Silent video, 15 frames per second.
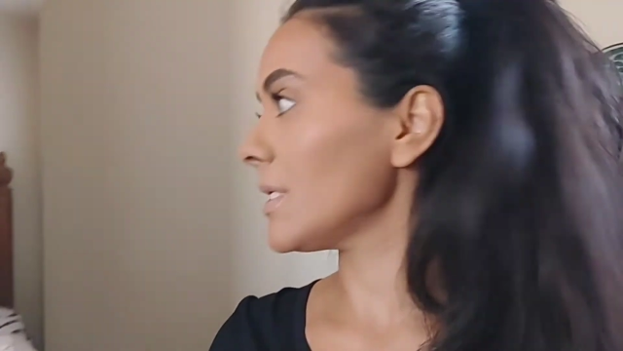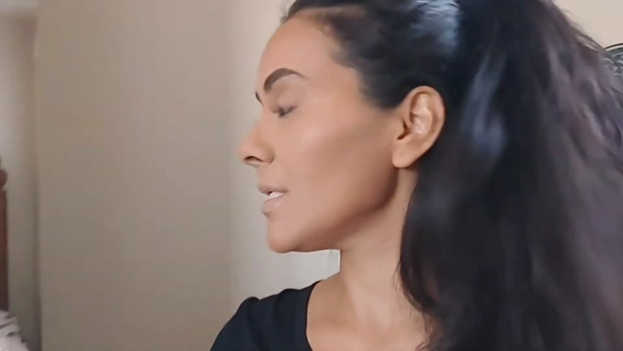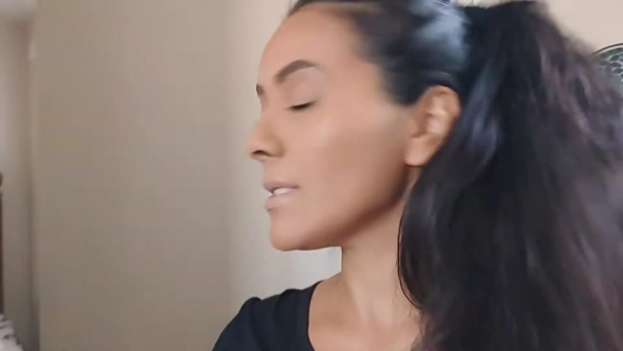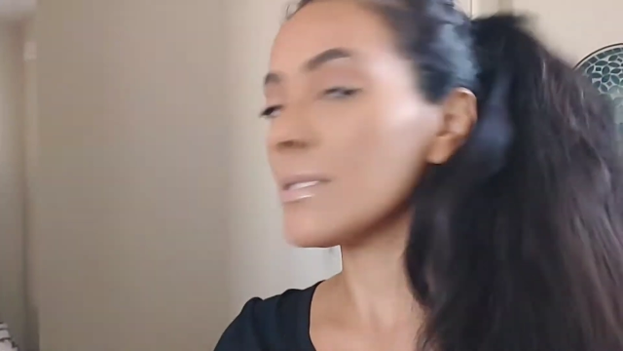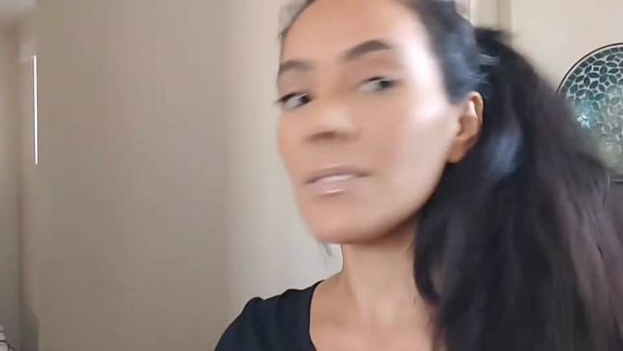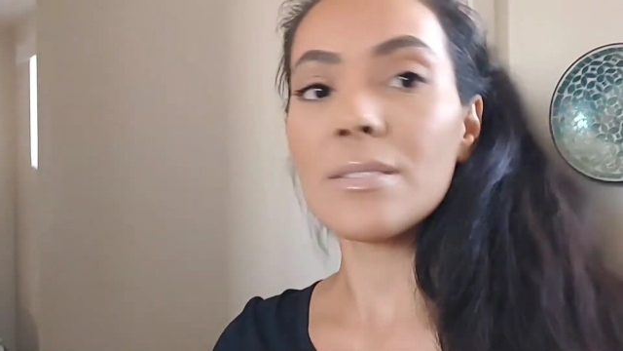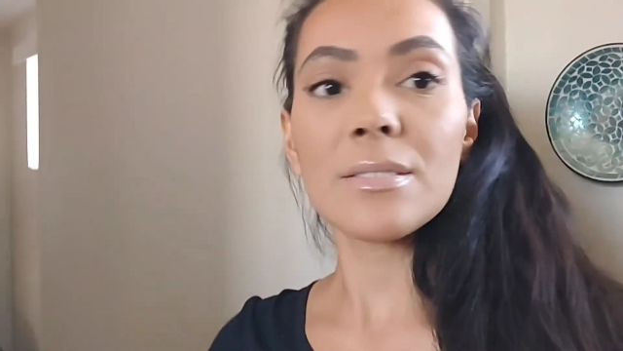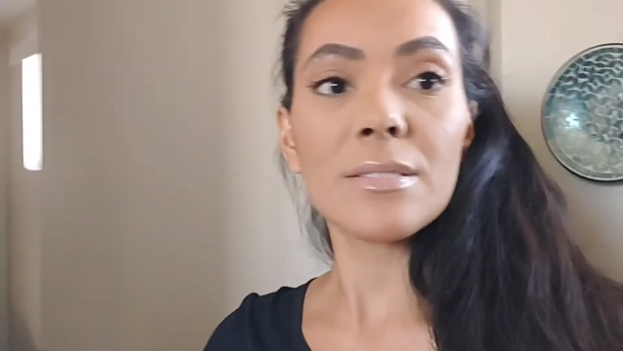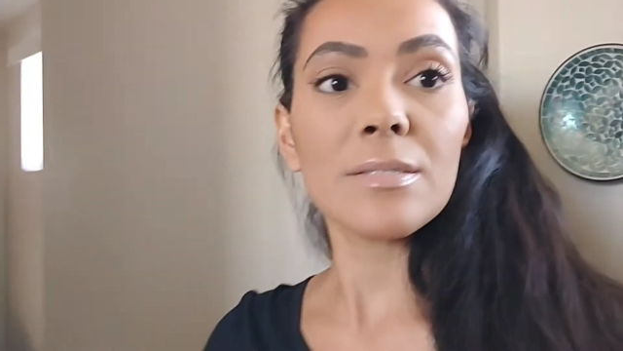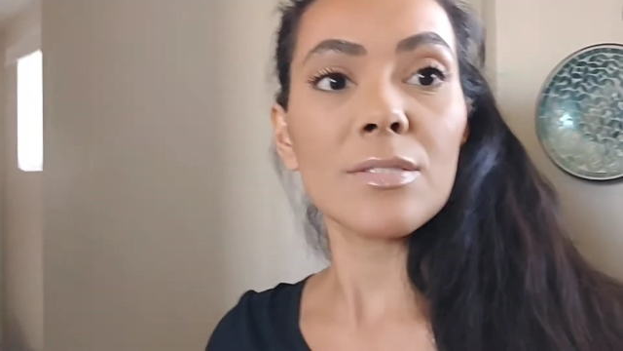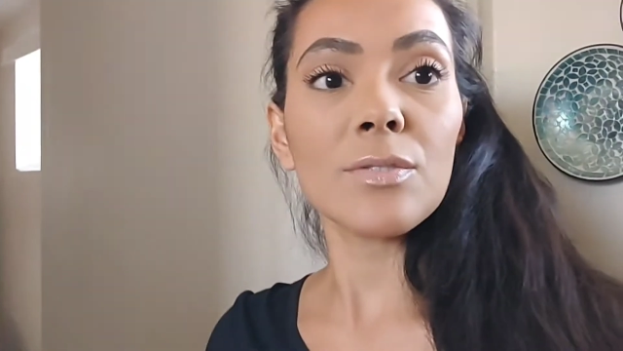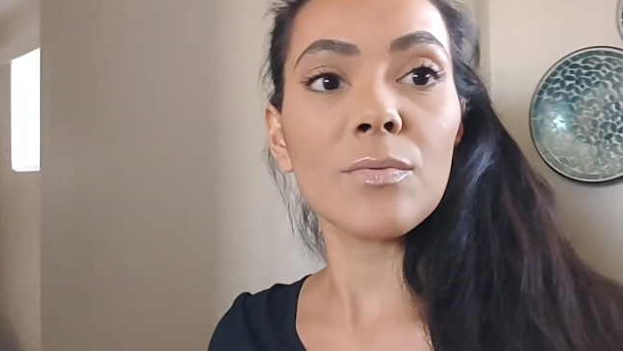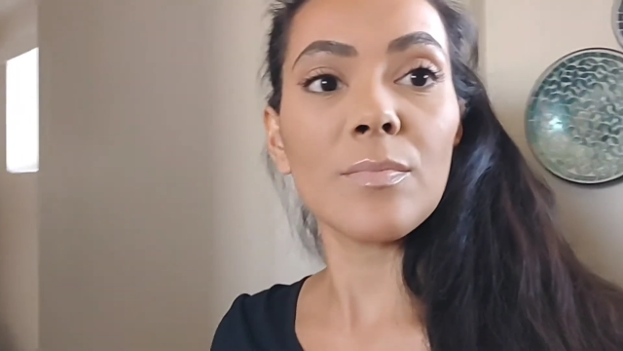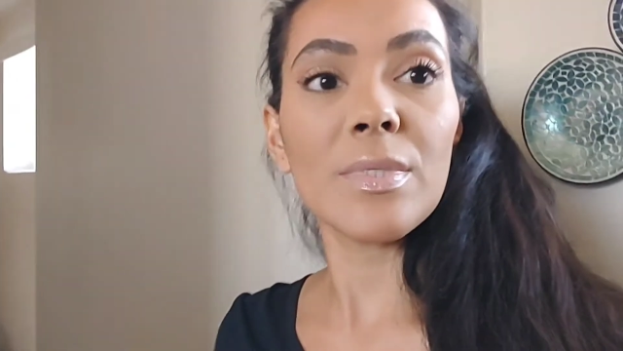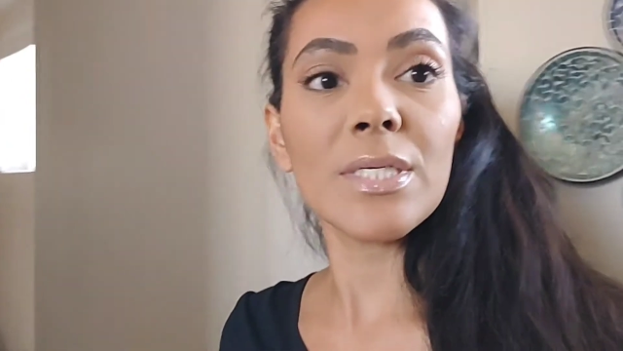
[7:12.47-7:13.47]
that
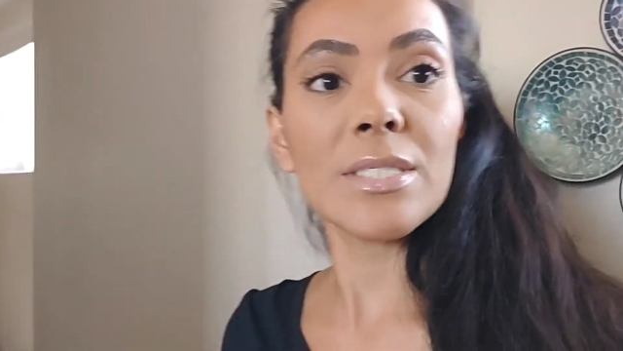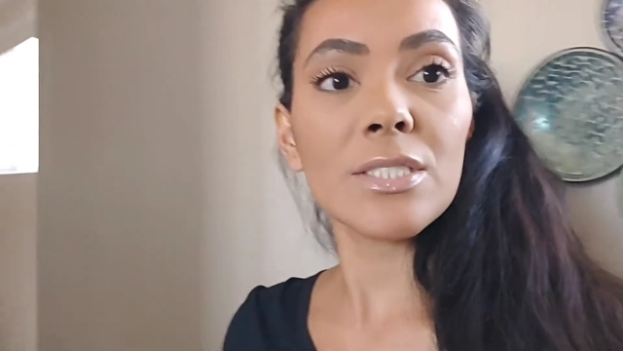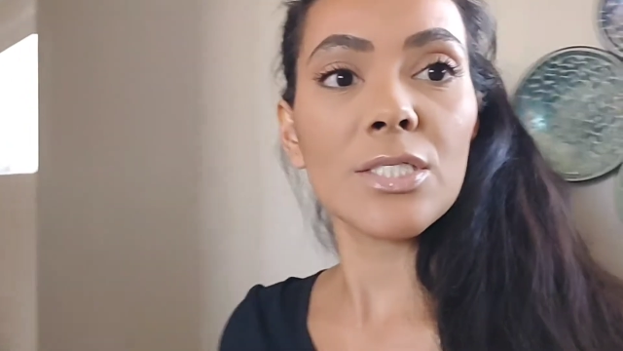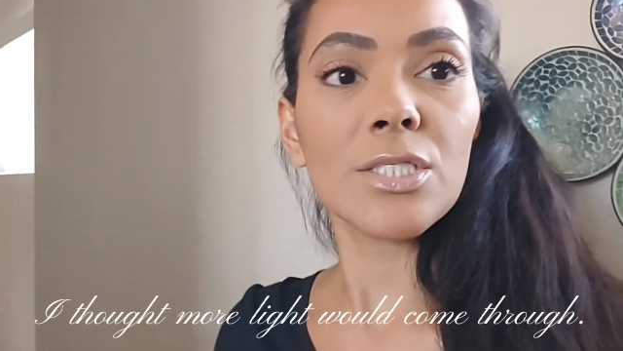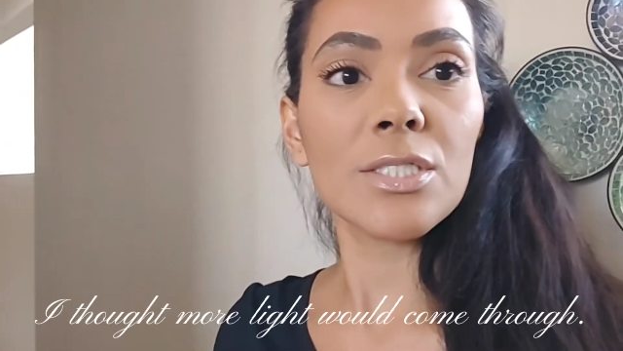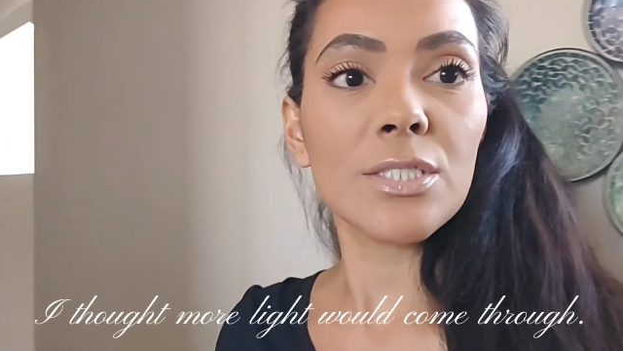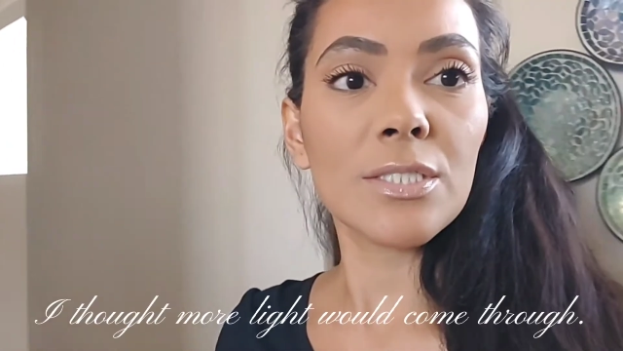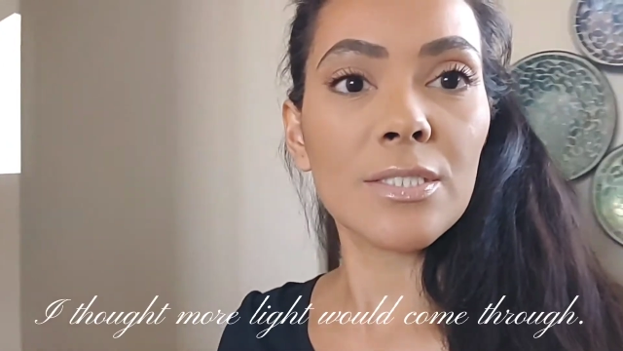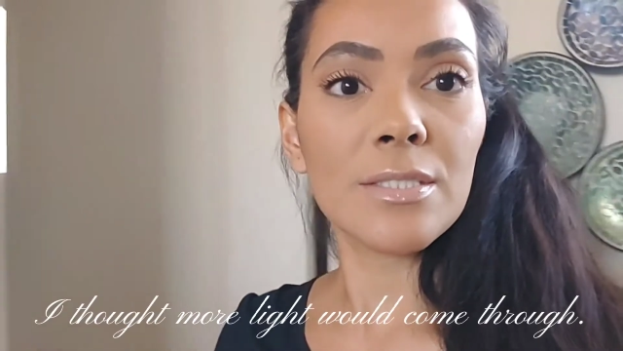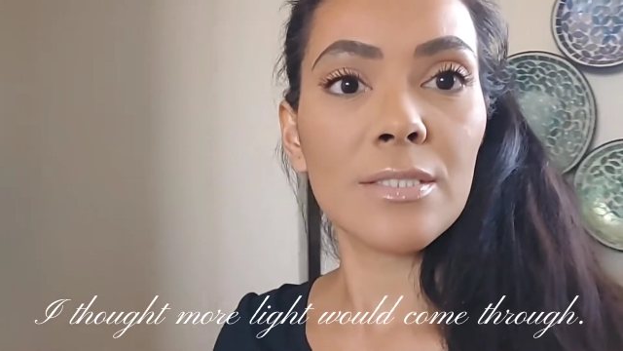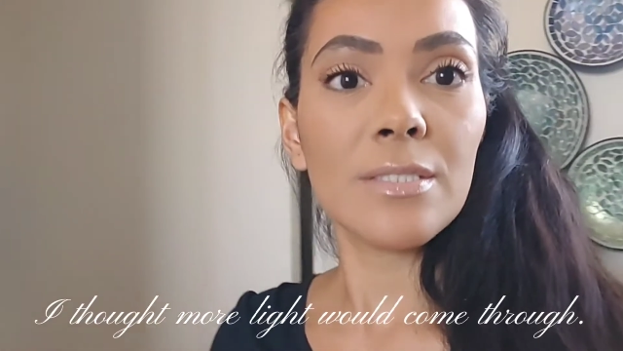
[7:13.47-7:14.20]
doesn't do much.